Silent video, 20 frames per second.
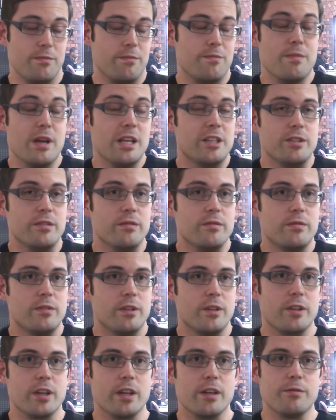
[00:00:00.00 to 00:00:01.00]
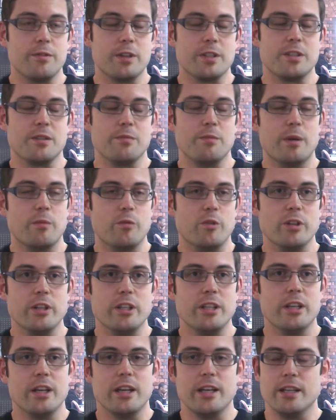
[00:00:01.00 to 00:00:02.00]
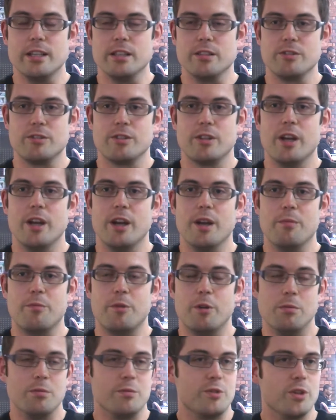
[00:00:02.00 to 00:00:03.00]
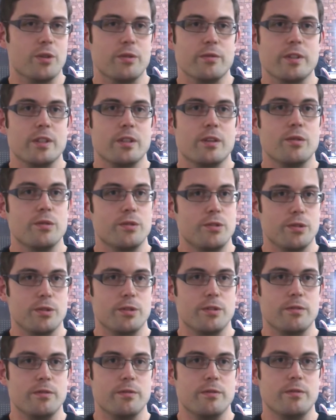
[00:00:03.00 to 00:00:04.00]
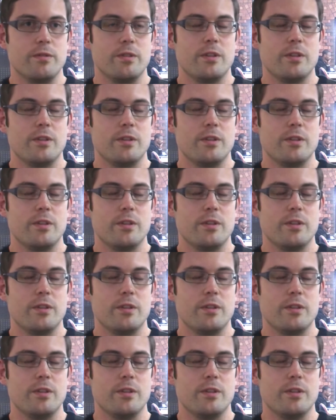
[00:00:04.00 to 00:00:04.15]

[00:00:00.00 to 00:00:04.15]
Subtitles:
massive, affecting memory and problem solving, all sorts of